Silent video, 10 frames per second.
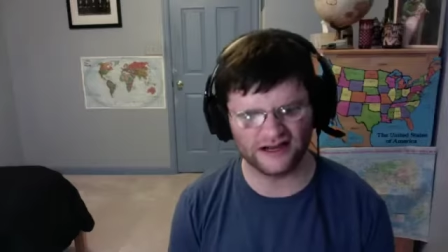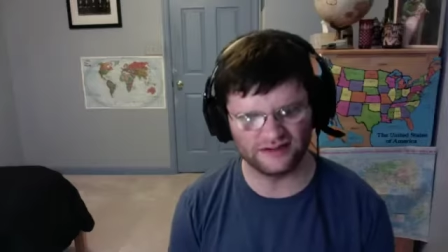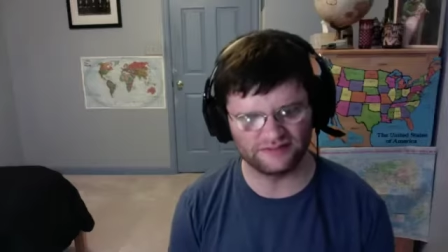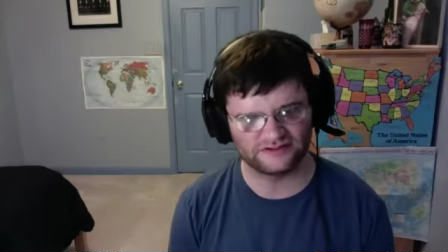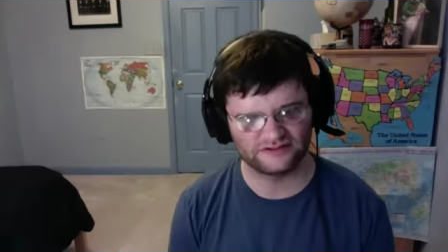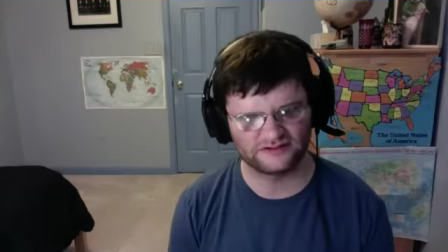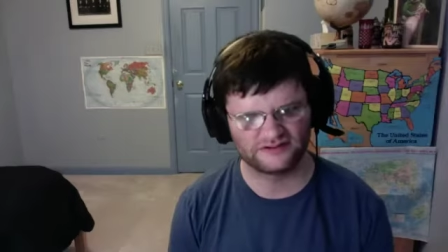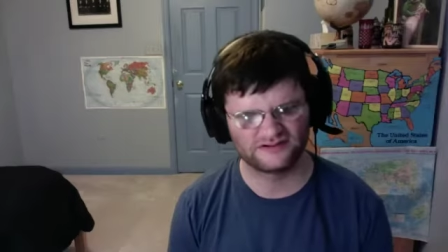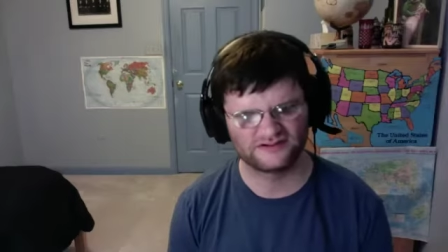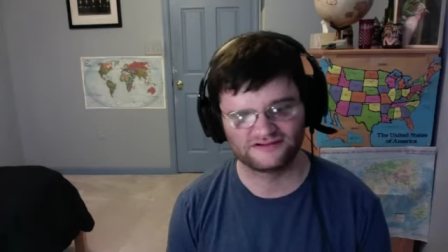So
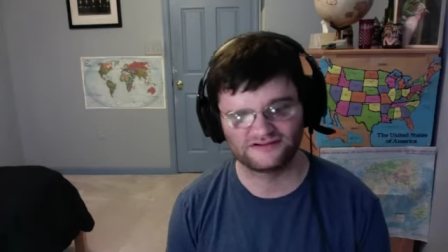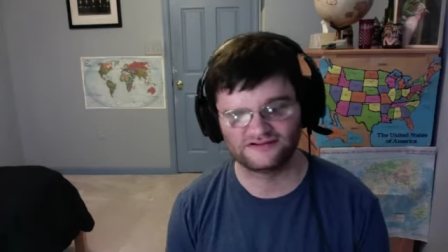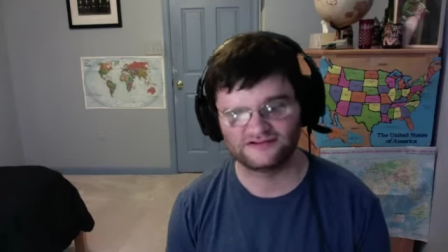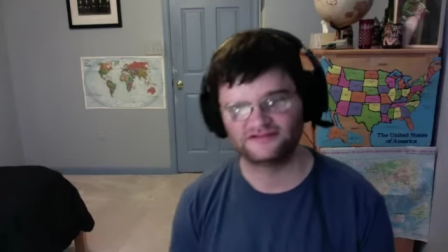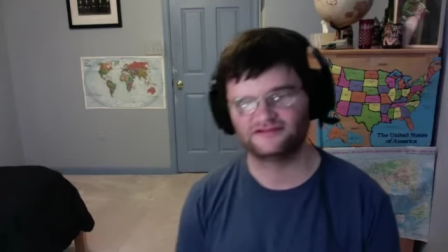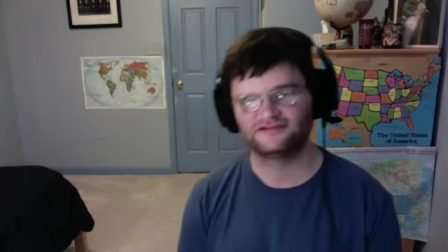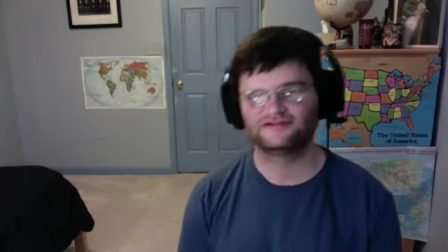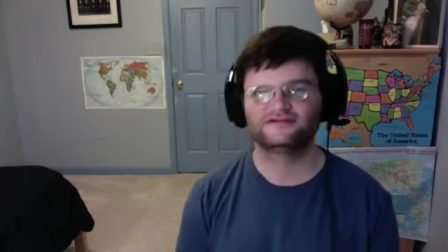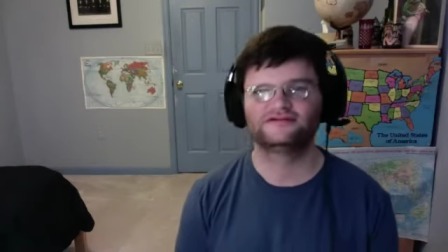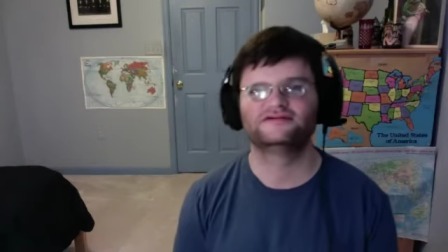then uh,
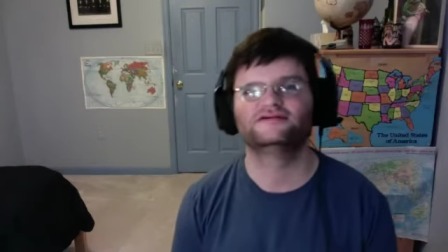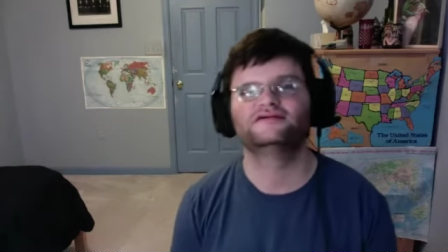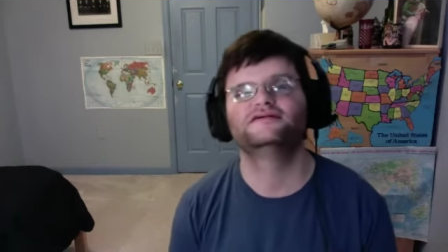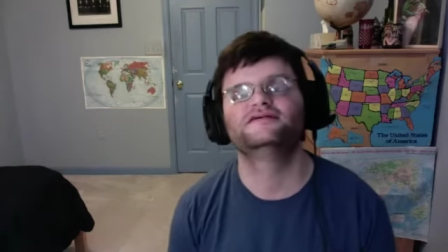we walk up